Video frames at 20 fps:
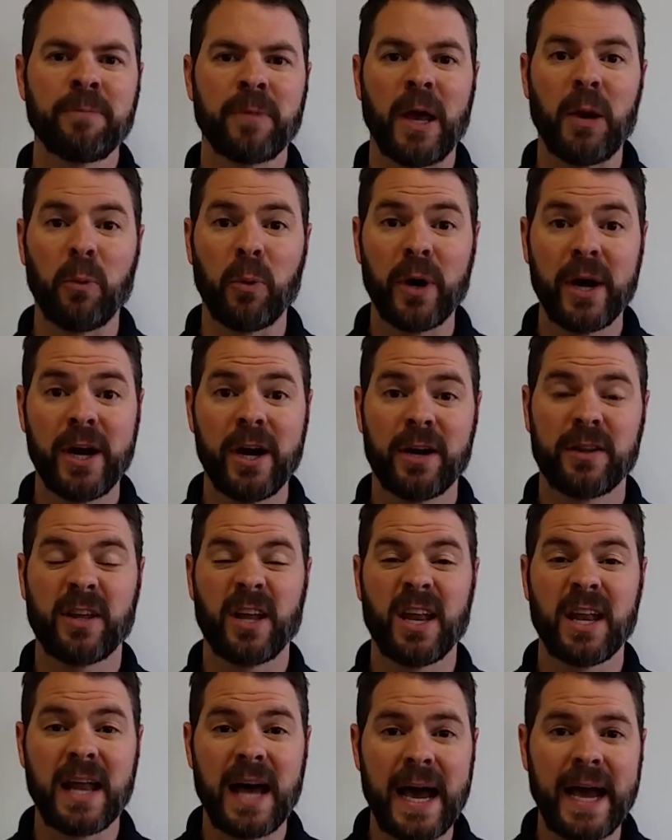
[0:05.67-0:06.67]
And we're here at the
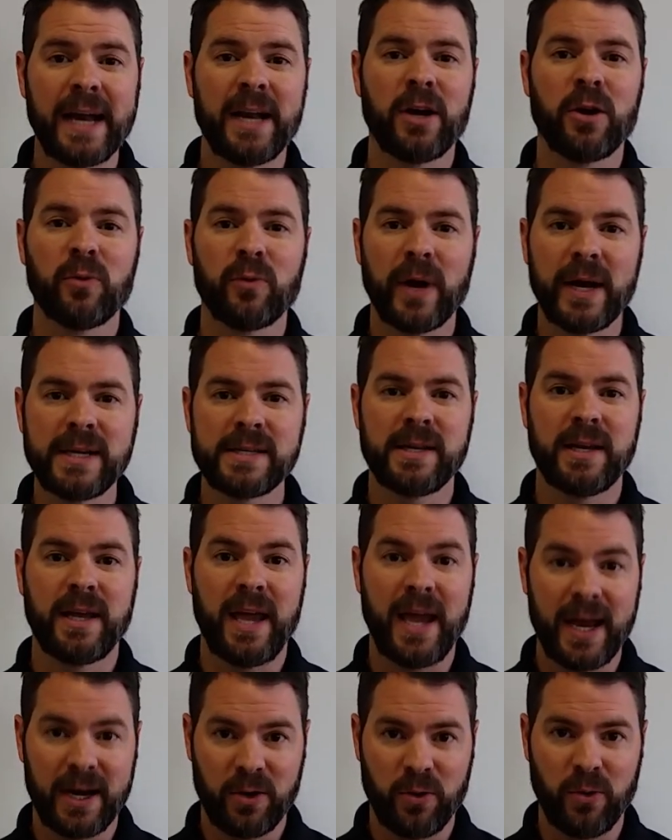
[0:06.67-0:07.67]
Lionel Racing
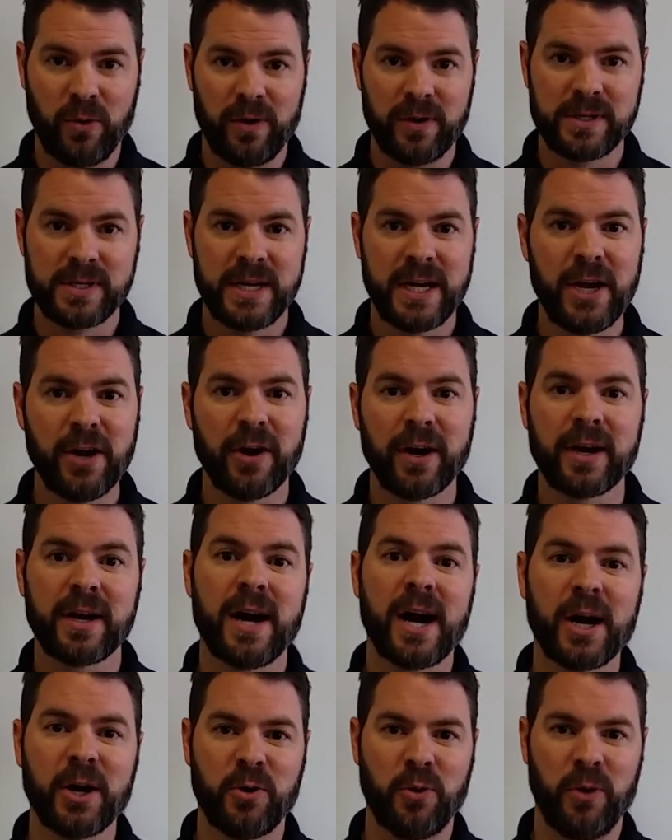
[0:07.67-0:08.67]
headquarters here in
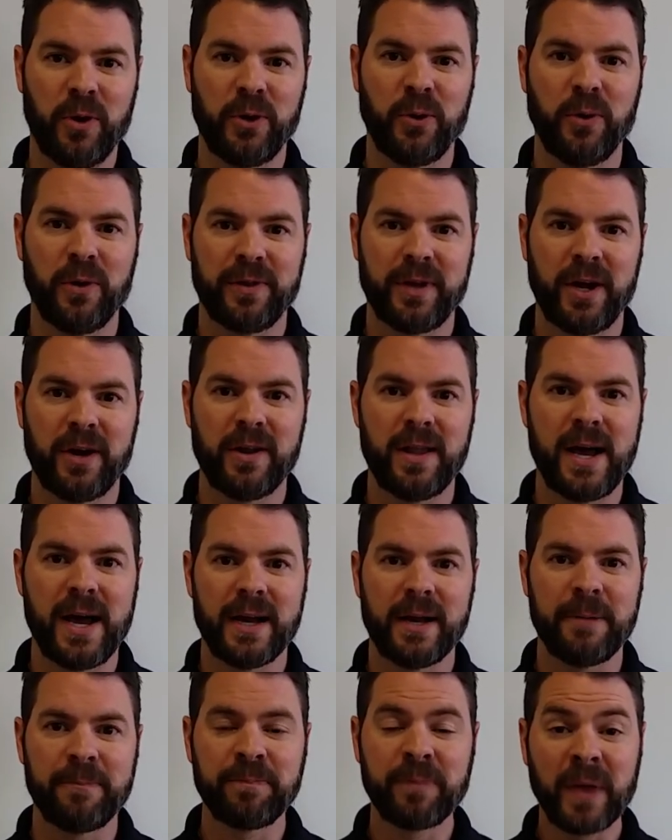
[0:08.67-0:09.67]
Concord, North
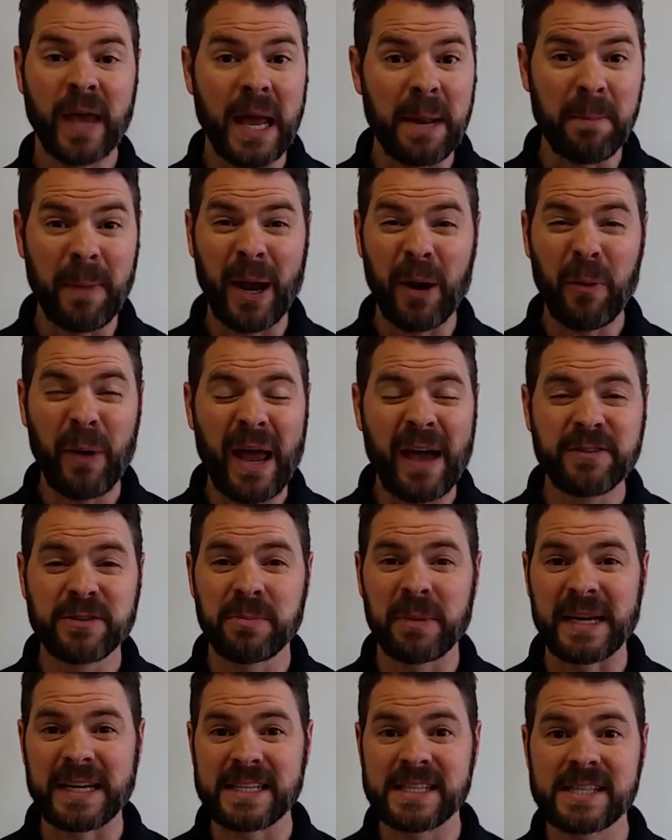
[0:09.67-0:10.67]
Carolina. And man, we have
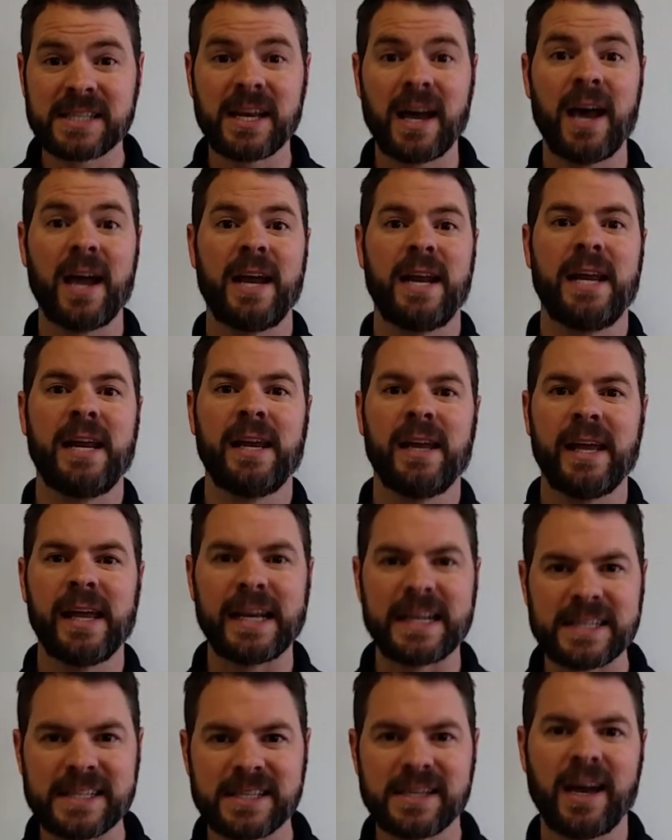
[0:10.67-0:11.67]
some exciting,
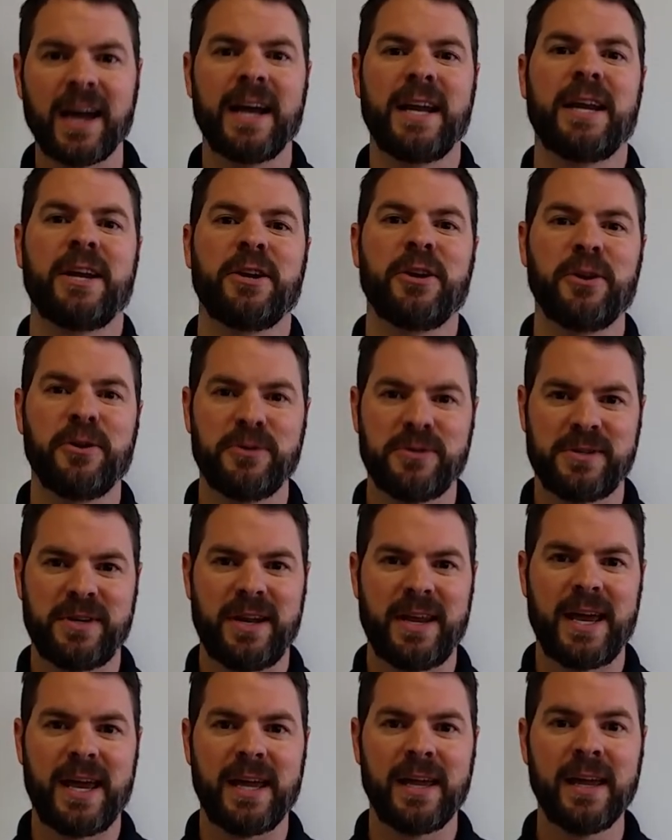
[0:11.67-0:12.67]
exciting news
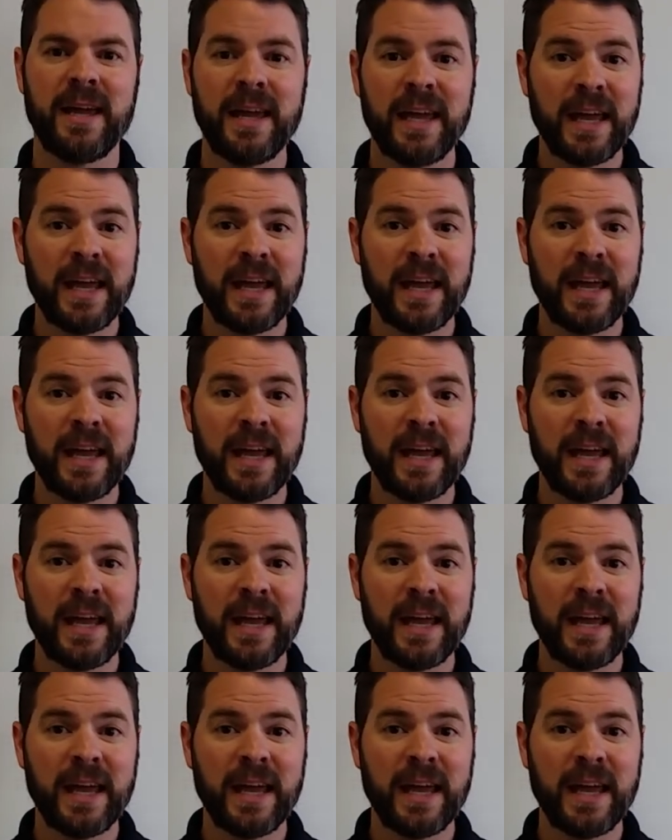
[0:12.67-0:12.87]
today.